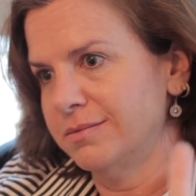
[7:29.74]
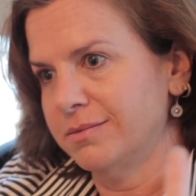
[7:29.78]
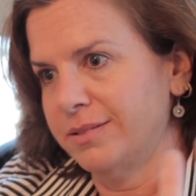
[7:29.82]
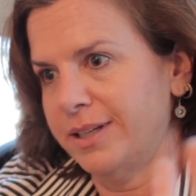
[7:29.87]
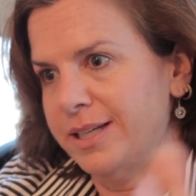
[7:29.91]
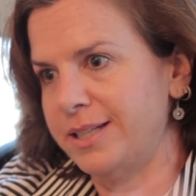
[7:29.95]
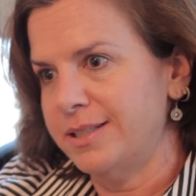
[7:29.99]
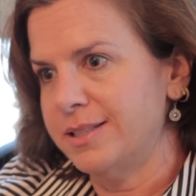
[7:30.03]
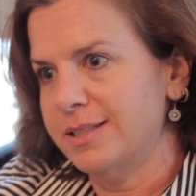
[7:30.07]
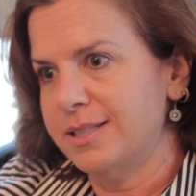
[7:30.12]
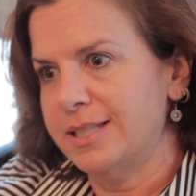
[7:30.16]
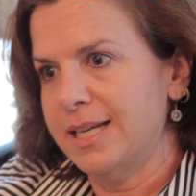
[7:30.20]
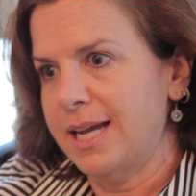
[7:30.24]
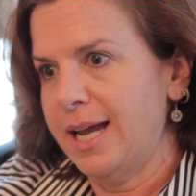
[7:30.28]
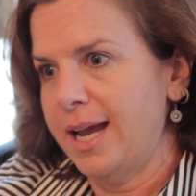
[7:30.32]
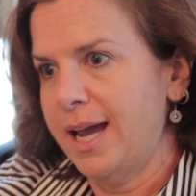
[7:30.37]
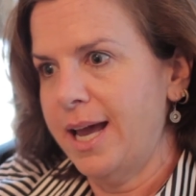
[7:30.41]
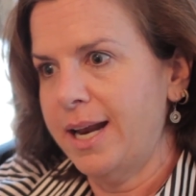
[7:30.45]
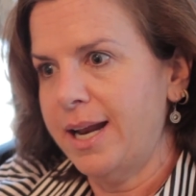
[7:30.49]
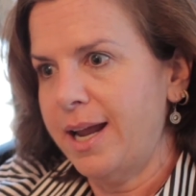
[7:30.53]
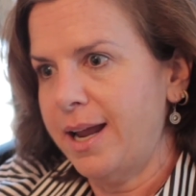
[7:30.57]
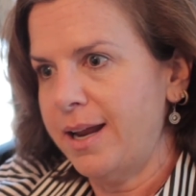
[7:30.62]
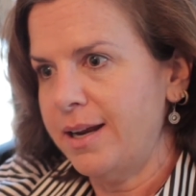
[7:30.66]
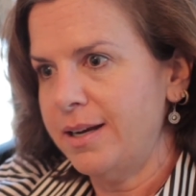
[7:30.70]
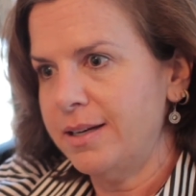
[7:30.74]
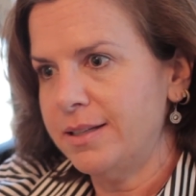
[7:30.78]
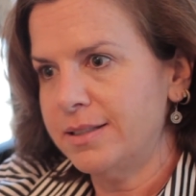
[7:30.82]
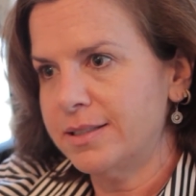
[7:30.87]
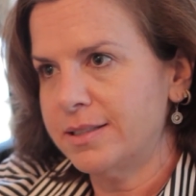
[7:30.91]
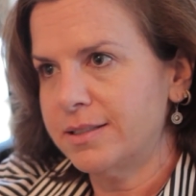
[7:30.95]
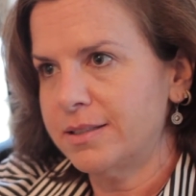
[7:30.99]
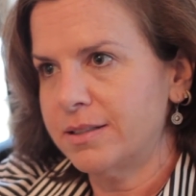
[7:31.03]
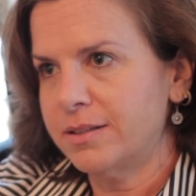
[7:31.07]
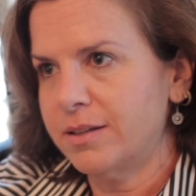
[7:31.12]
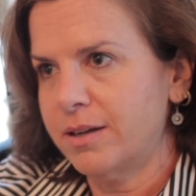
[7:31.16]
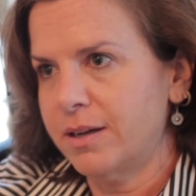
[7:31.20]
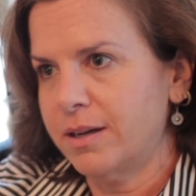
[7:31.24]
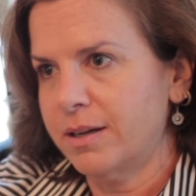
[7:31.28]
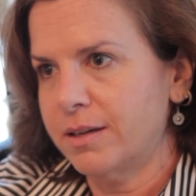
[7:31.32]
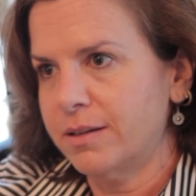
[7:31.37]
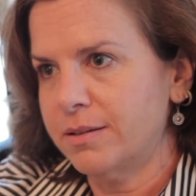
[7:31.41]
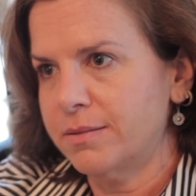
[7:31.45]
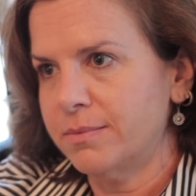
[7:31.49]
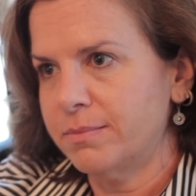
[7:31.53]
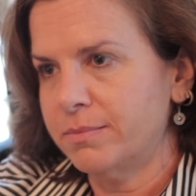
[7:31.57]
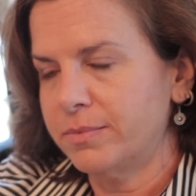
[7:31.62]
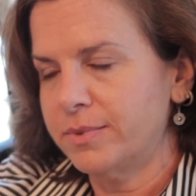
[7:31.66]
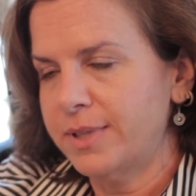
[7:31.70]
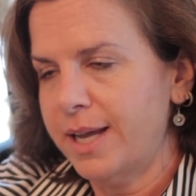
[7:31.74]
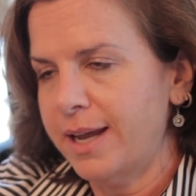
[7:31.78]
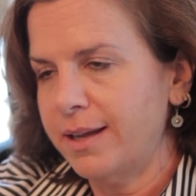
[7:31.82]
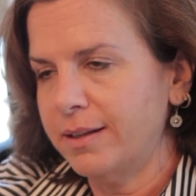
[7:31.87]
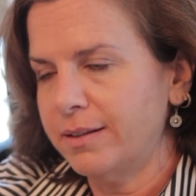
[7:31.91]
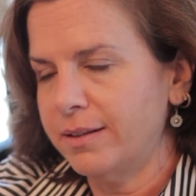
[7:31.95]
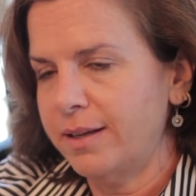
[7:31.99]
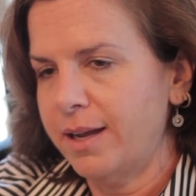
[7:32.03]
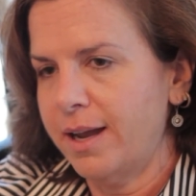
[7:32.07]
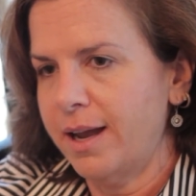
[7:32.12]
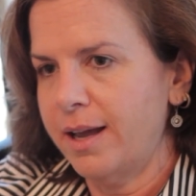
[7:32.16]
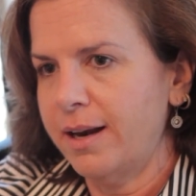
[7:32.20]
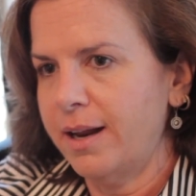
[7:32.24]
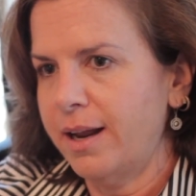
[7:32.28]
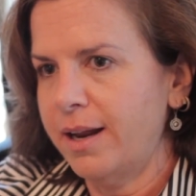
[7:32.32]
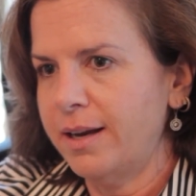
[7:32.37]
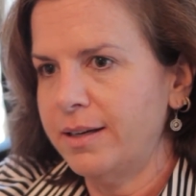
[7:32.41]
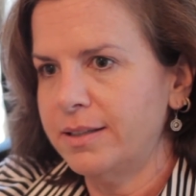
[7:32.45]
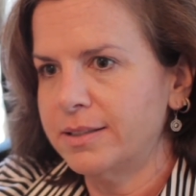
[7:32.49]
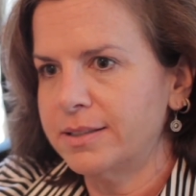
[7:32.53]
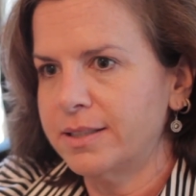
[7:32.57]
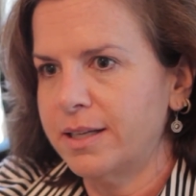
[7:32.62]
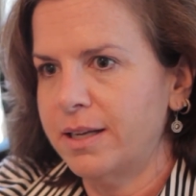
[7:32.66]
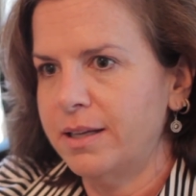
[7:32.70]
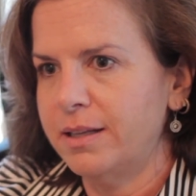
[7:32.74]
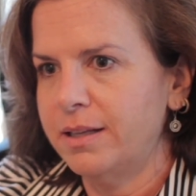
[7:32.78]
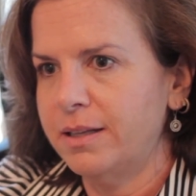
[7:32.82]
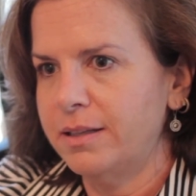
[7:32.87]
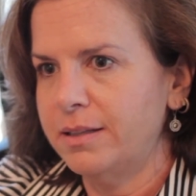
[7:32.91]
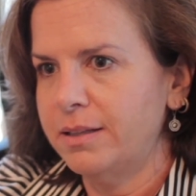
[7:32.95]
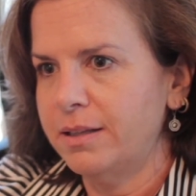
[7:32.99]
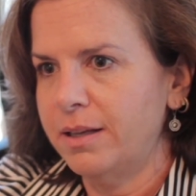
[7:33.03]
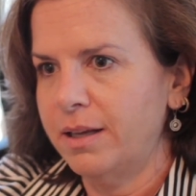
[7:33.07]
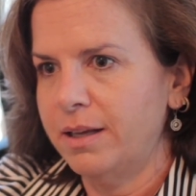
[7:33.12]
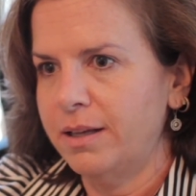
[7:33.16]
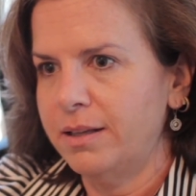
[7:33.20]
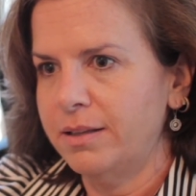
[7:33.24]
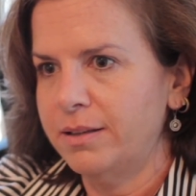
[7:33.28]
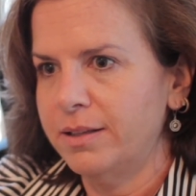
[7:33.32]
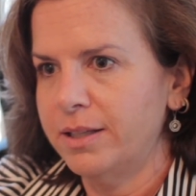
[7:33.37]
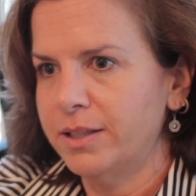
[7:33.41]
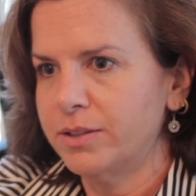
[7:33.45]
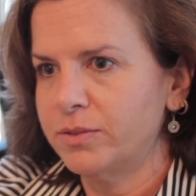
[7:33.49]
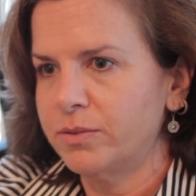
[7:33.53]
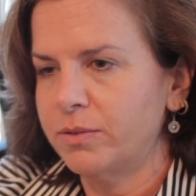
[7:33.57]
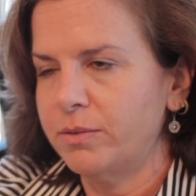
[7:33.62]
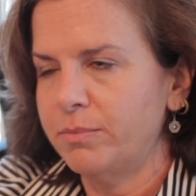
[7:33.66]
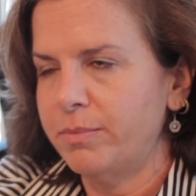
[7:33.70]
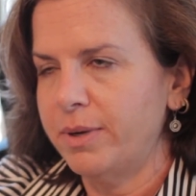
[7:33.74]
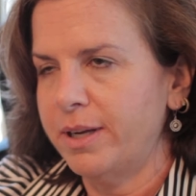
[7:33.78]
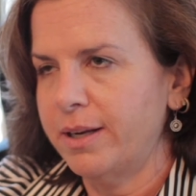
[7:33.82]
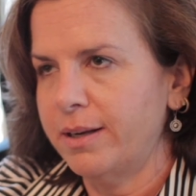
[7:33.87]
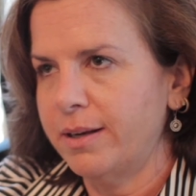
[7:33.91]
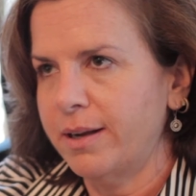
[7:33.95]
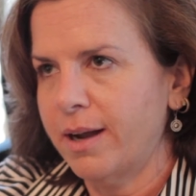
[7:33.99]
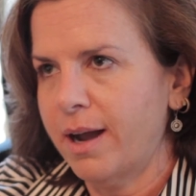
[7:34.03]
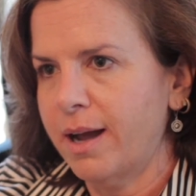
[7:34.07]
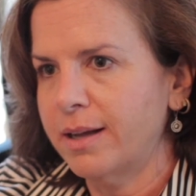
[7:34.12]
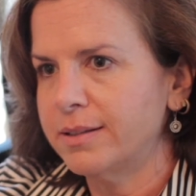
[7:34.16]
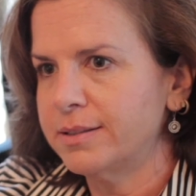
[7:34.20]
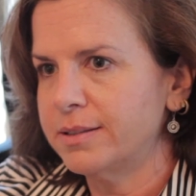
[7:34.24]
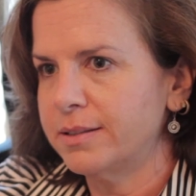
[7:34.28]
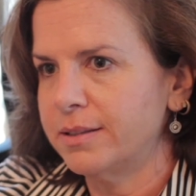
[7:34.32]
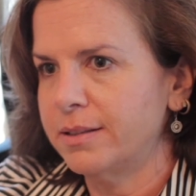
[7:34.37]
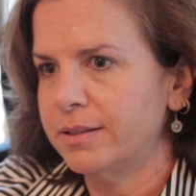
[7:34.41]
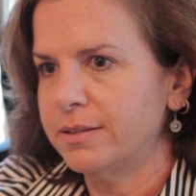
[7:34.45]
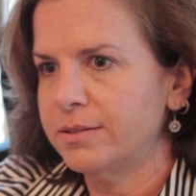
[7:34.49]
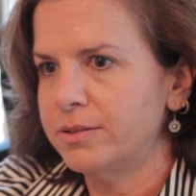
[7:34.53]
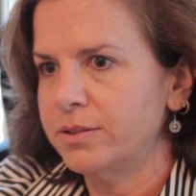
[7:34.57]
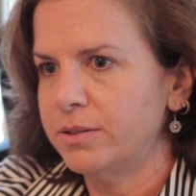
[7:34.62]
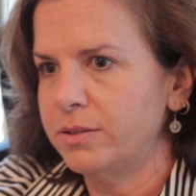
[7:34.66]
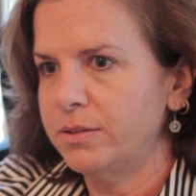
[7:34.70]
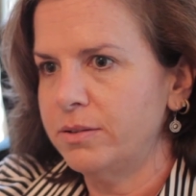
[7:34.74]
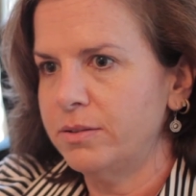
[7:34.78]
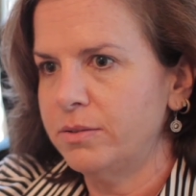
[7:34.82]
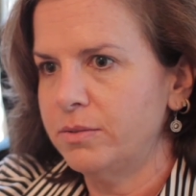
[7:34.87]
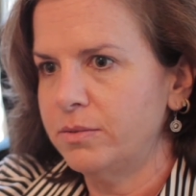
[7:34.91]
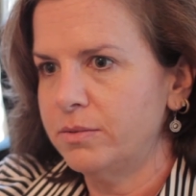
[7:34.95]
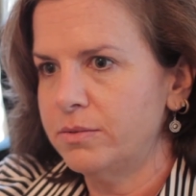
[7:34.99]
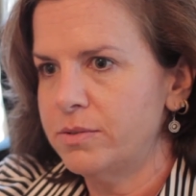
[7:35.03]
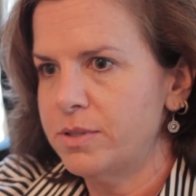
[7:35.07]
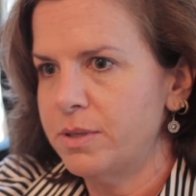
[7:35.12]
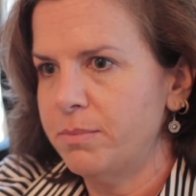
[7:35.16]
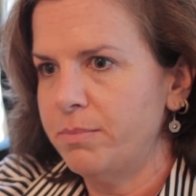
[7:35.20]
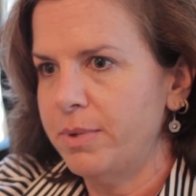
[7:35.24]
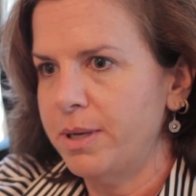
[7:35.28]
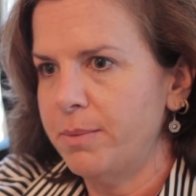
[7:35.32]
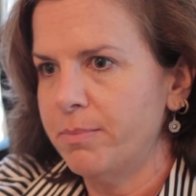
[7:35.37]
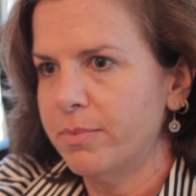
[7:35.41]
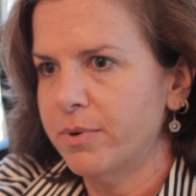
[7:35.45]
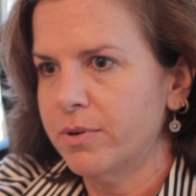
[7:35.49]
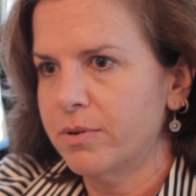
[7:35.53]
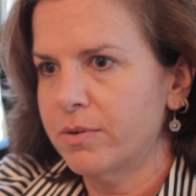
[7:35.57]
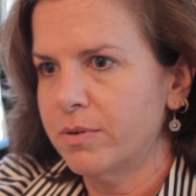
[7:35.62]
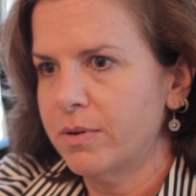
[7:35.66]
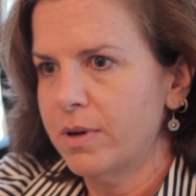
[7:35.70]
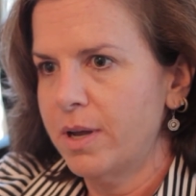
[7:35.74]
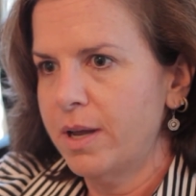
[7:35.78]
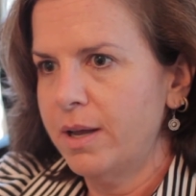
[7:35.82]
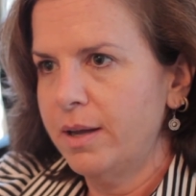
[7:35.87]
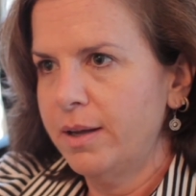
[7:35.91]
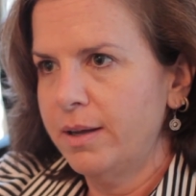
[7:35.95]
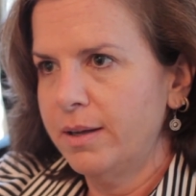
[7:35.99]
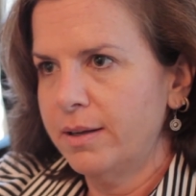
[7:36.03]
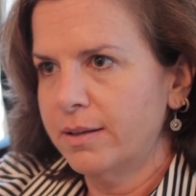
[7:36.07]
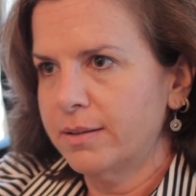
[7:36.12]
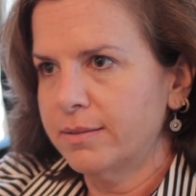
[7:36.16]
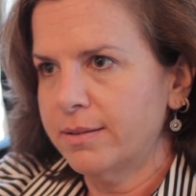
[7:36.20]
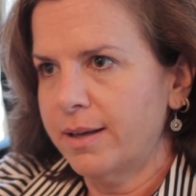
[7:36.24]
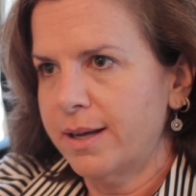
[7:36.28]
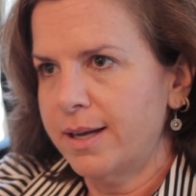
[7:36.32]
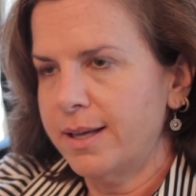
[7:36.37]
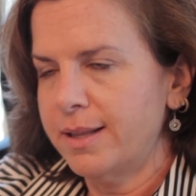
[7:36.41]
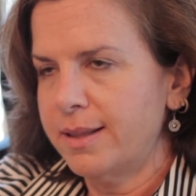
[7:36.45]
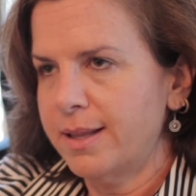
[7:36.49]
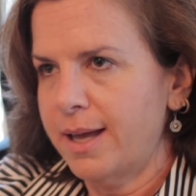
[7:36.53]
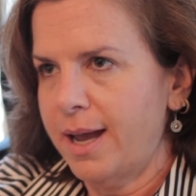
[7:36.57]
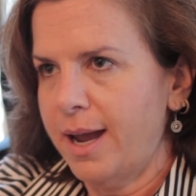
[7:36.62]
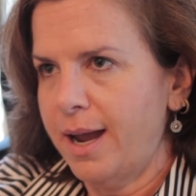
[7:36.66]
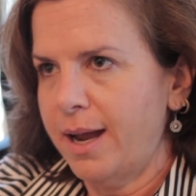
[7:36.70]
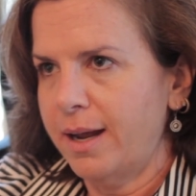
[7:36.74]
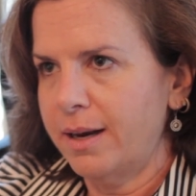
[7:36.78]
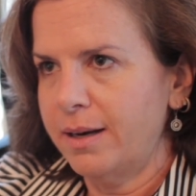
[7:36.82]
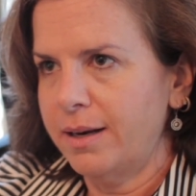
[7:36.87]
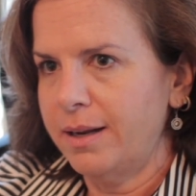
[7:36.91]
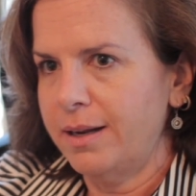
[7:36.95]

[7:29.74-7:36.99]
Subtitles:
leads to headaches, daily headaches, and this would be a godsend to people like that.